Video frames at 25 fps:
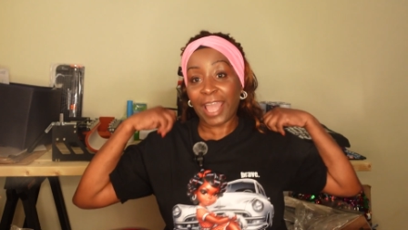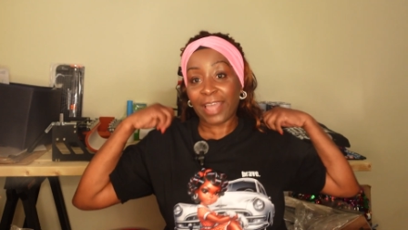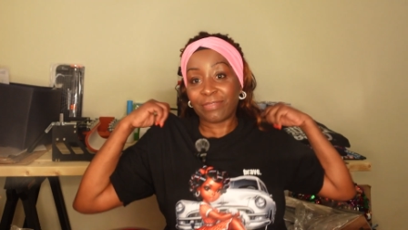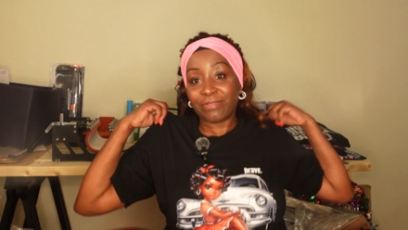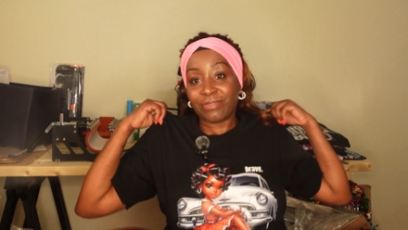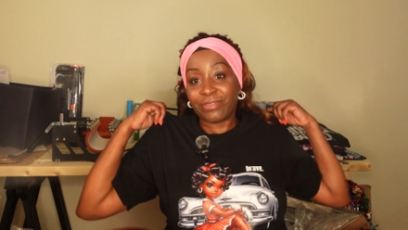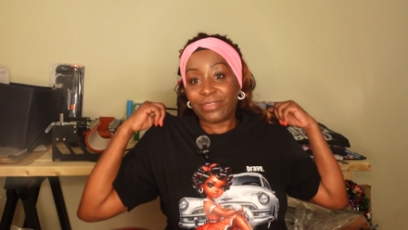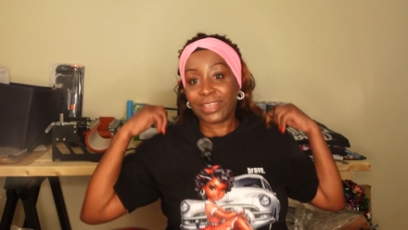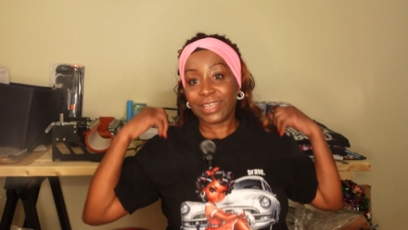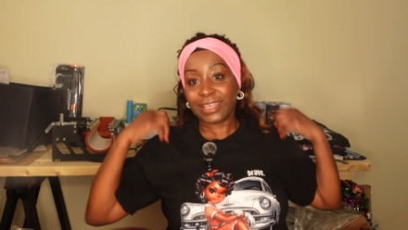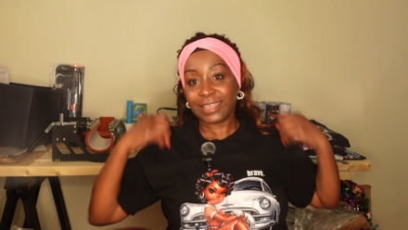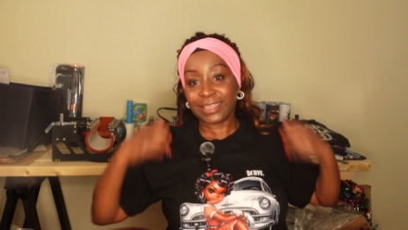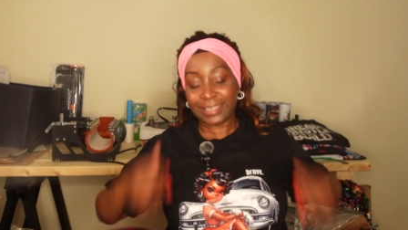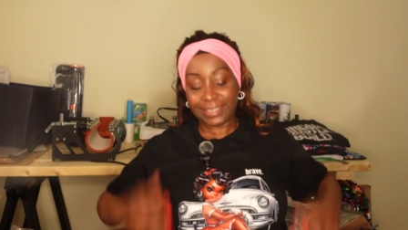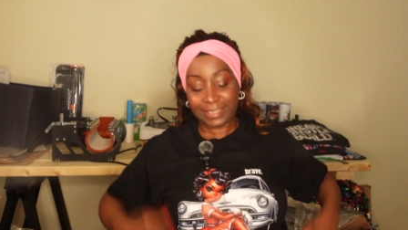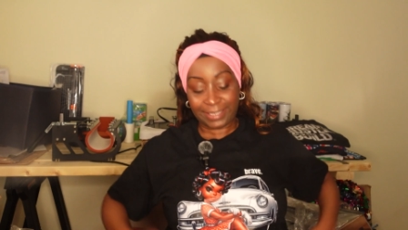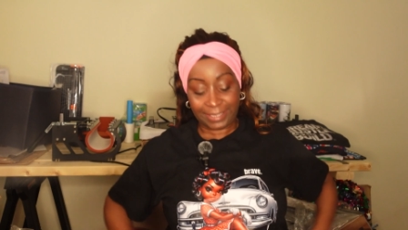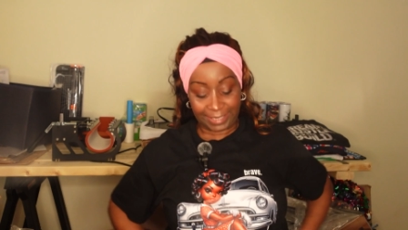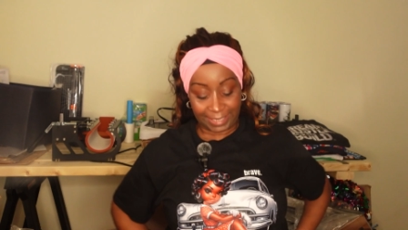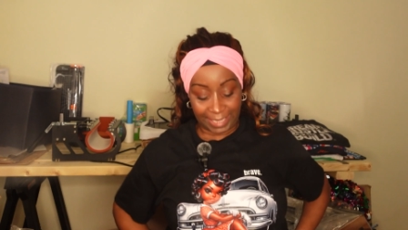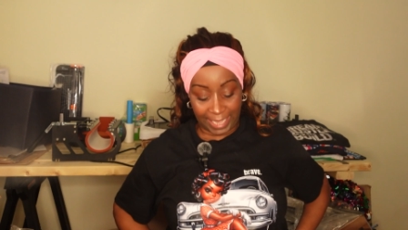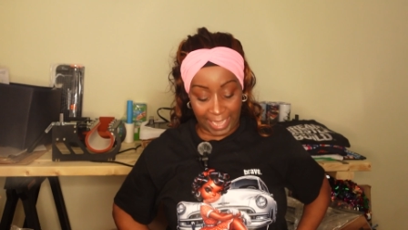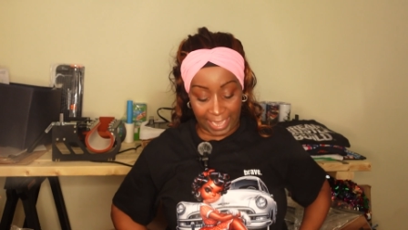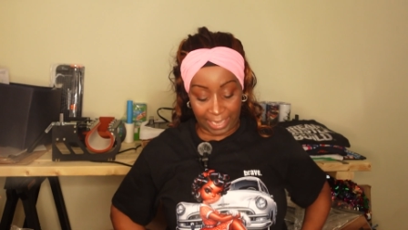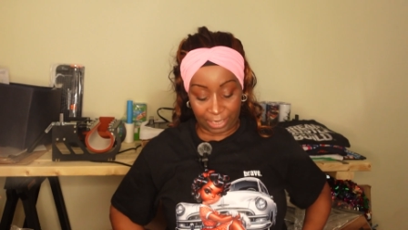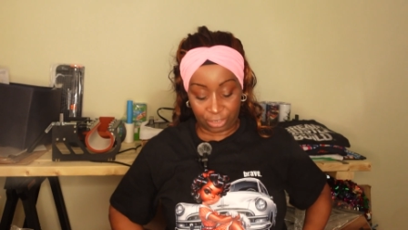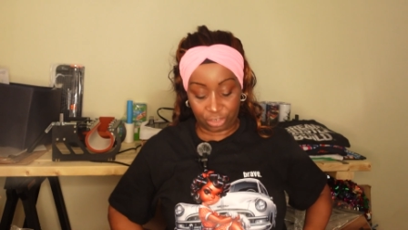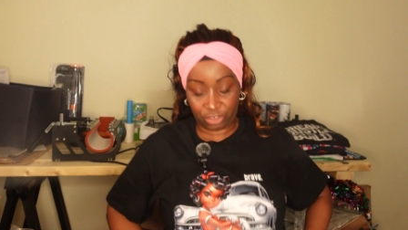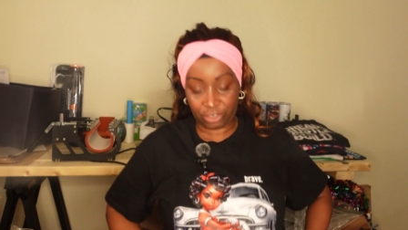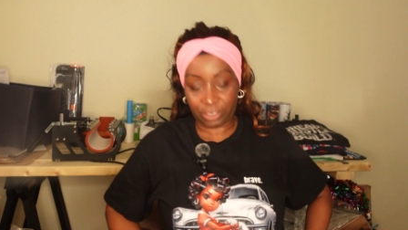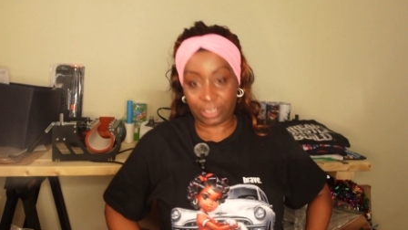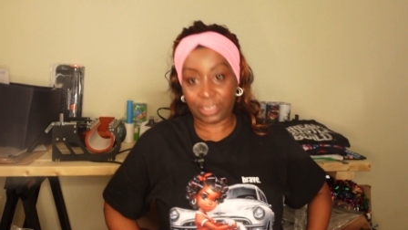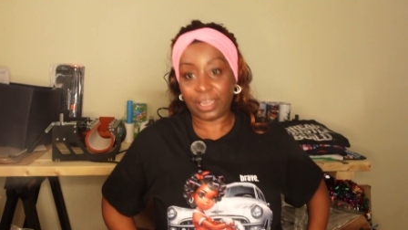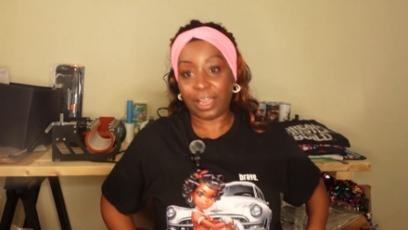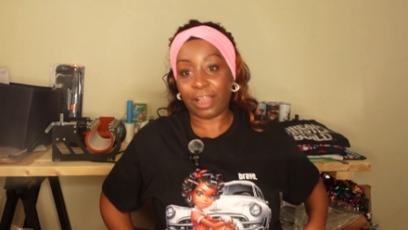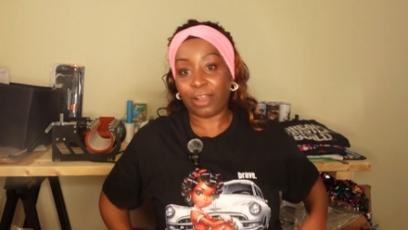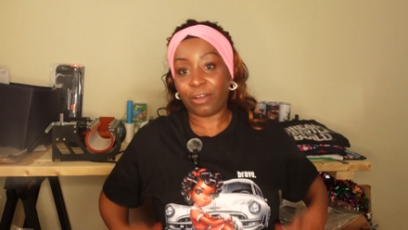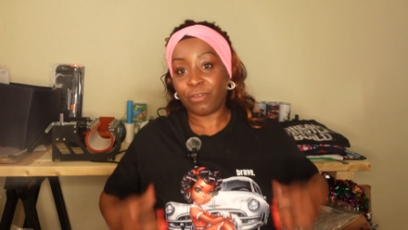And this
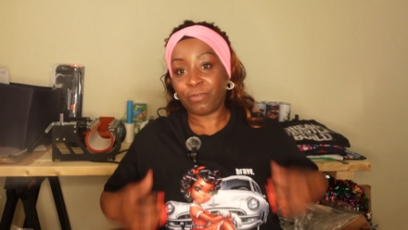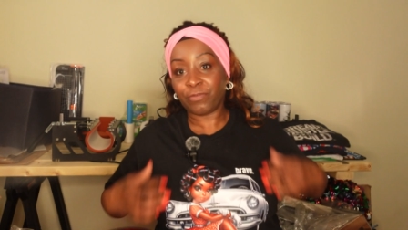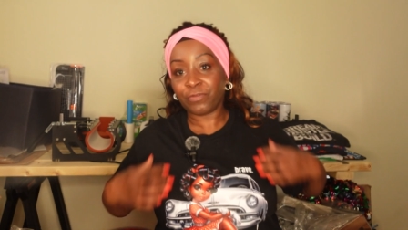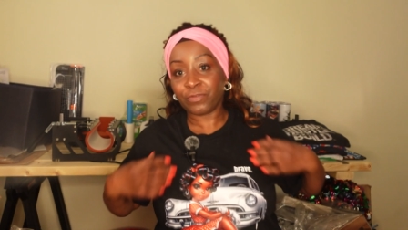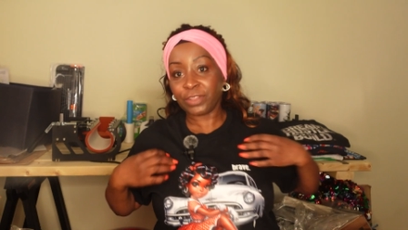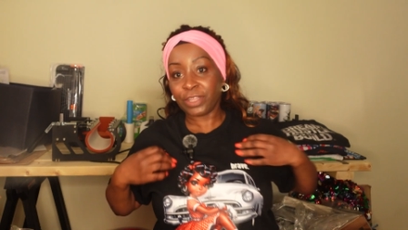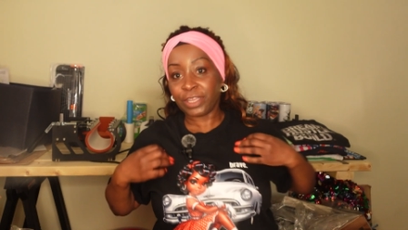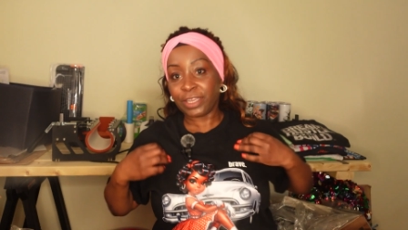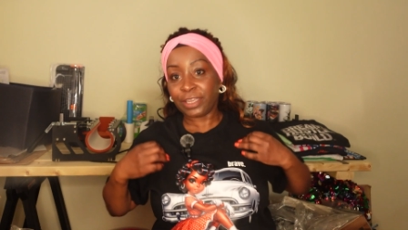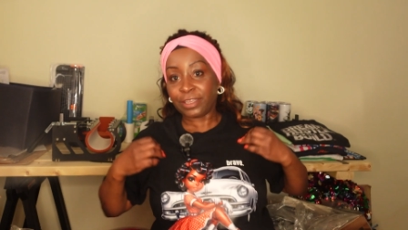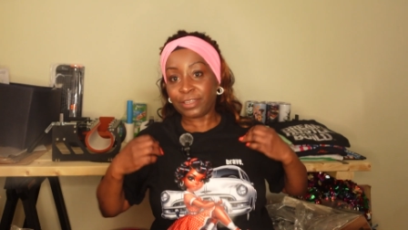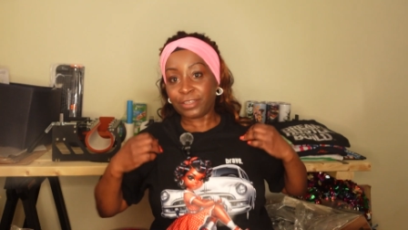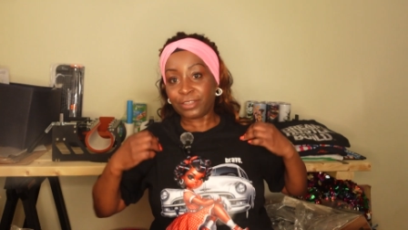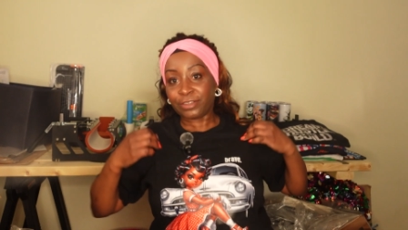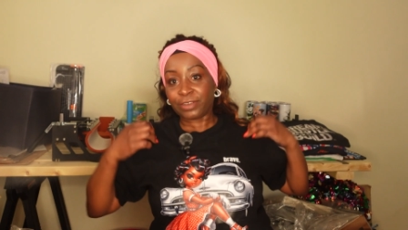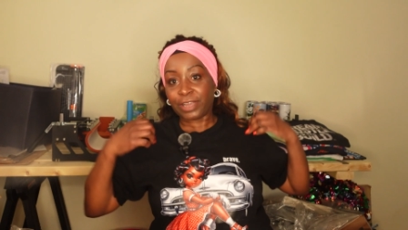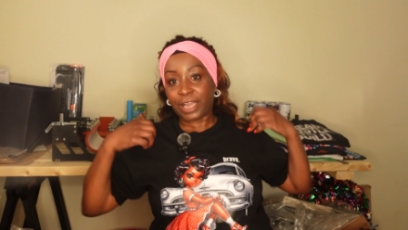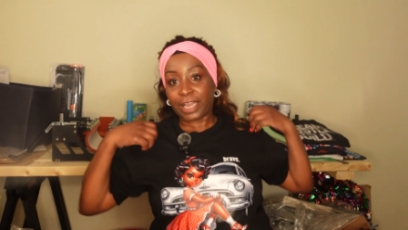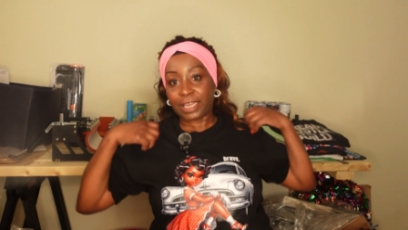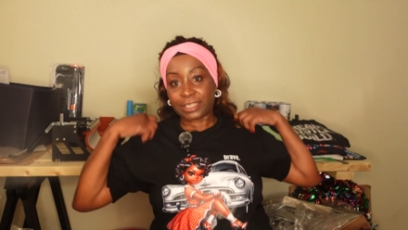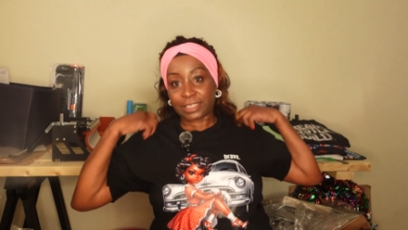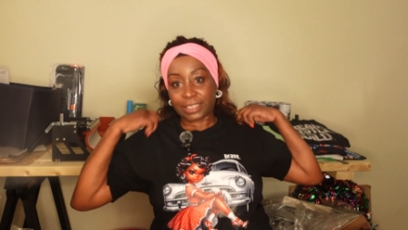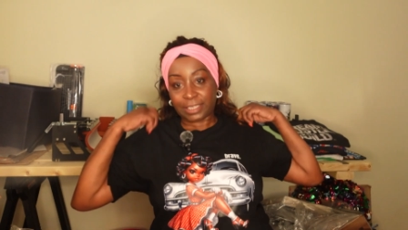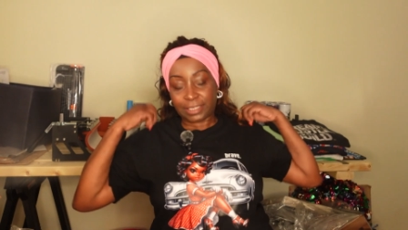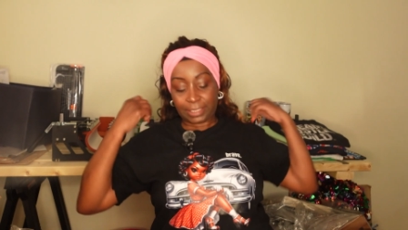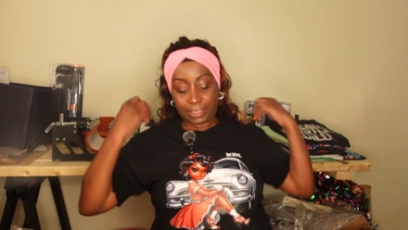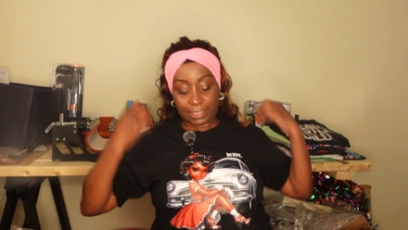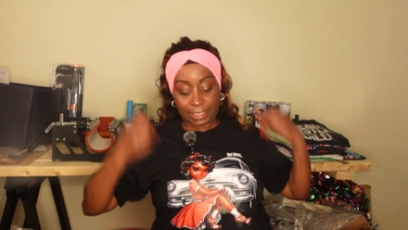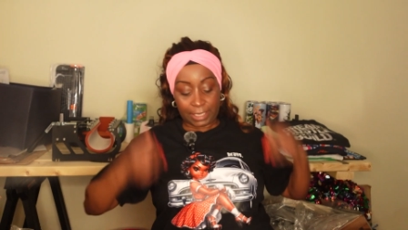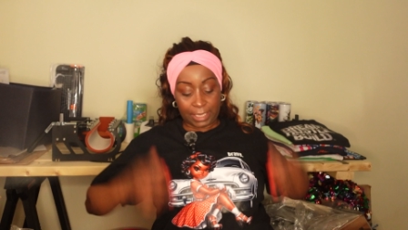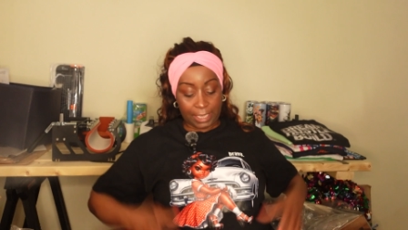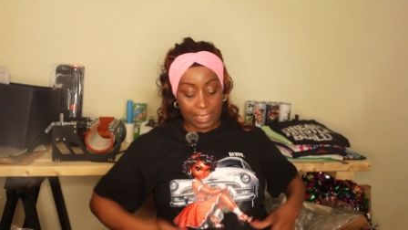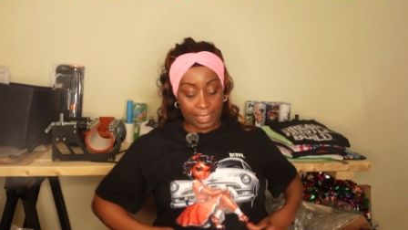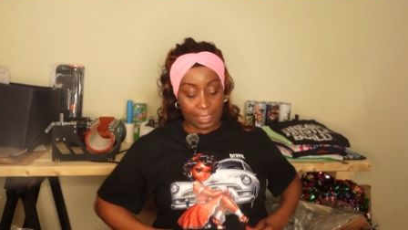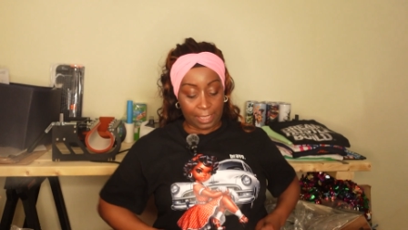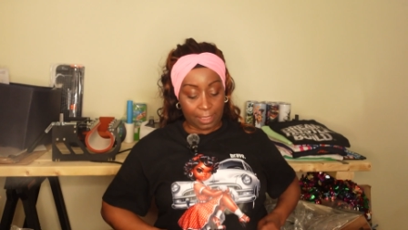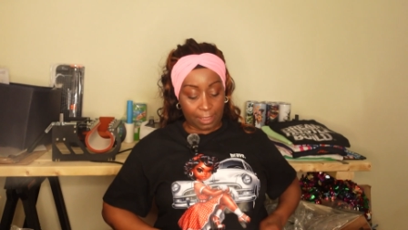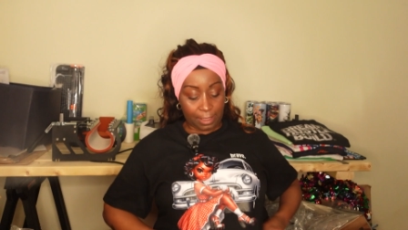actually, hopefully you guys can
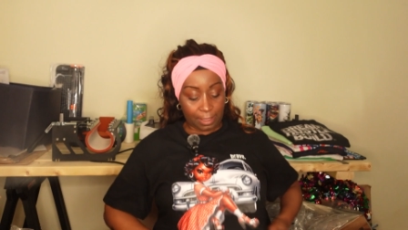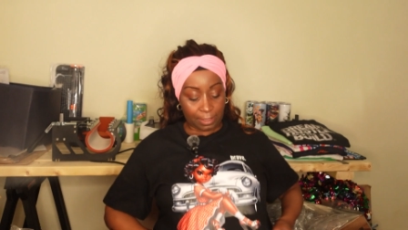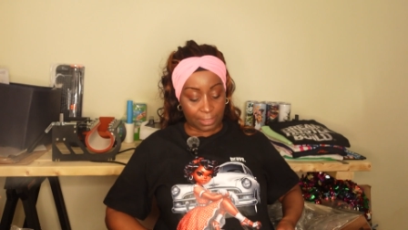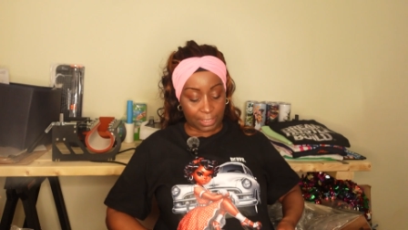see it.